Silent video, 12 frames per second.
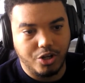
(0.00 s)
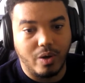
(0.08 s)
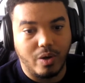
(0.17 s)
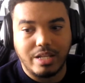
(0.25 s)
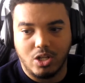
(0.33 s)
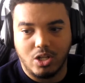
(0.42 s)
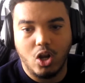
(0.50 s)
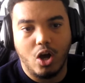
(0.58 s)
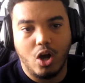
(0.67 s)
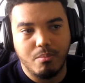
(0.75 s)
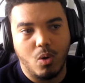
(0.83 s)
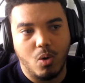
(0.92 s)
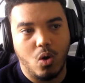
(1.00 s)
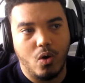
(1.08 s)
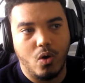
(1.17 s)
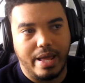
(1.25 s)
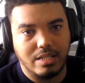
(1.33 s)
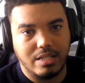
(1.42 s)
trying to learn
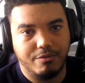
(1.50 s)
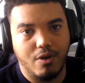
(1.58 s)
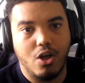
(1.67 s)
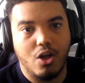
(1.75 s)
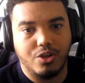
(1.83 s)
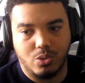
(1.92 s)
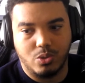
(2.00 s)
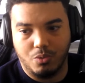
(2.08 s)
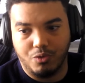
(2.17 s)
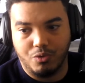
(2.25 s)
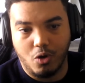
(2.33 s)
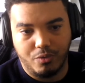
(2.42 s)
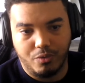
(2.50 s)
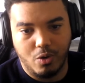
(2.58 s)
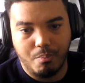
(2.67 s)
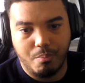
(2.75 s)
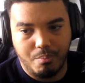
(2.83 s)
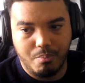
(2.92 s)
more and further sort of
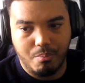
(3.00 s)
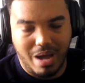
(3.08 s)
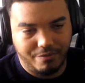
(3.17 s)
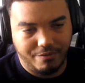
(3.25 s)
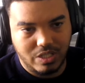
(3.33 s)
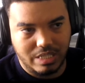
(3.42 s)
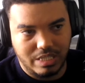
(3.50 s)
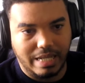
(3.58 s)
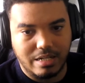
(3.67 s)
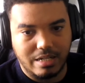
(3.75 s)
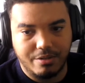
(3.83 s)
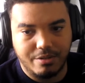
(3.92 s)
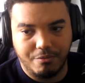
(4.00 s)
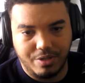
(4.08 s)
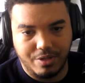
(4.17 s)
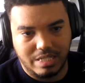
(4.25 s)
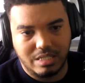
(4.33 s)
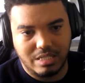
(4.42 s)
your maths and
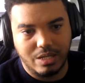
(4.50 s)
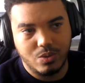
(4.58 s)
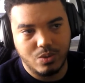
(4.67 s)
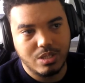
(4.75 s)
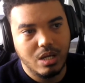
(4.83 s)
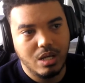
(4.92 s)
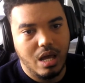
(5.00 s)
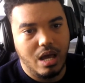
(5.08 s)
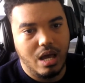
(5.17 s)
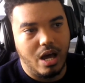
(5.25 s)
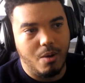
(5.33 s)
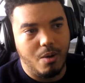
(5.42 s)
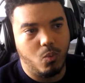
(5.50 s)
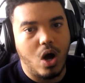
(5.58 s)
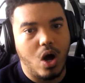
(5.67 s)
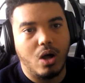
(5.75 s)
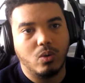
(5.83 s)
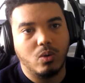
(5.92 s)
physics skills.
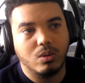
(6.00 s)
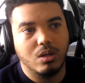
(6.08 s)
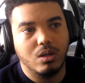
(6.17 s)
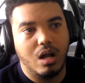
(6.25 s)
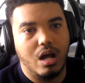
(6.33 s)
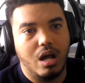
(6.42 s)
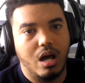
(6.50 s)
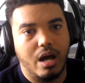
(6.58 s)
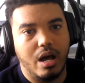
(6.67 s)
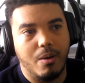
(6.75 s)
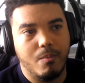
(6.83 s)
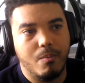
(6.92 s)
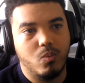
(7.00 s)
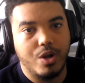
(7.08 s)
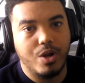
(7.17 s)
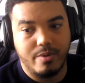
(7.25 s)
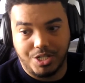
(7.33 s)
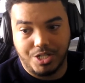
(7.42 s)
While
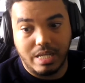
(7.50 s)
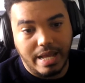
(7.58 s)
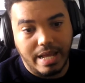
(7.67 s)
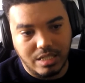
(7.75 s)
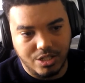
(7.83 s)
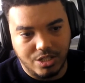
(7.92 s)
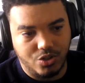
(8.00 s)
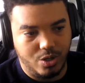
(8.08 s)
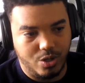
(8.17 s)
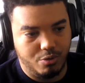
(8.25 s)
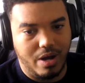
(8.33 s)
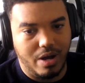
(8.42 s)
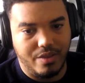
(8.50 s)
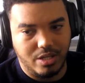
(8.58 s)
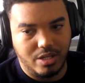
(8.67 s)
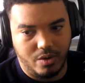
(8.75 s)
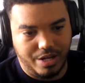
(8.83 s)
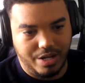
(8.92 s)
when you actually get into industry, you'll find that
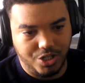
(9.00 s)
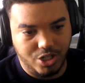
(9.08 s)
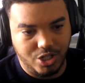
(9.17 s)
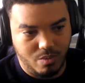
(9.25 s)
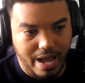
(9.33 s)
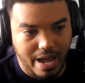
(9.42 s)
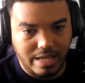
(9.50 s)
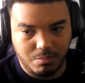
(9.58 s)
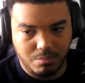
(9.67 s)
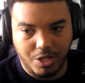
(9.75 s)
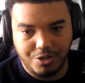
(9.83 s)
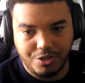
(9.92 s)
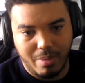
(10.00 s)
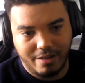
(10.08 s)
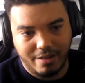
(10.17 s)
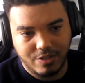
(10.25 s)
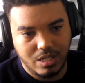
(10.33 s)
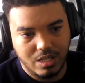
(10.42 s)
you don't actually do as much
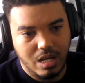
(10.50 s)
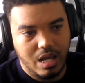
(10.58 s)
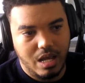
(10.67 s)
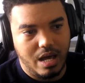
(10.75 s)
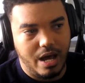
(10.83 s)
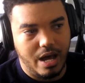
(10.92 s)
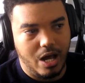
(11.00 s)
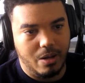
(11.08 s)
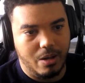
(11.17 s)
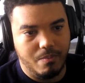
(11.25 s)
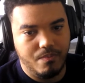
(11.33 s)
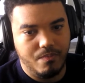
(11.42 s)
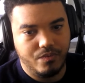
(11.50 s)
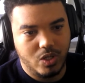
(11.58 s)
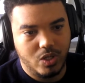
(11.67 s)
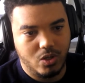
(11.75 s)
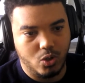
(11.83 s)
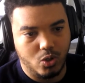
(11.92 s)
maths. Um,
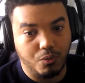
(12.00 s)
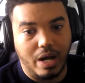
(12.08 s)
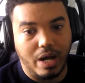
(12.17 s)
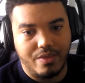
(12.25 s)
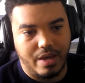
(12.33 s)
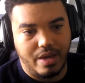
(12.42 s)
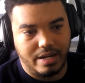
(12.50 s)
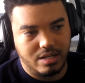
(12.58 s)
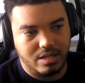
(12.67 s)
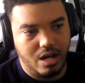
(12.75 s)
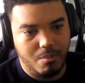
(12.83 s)
you'll find that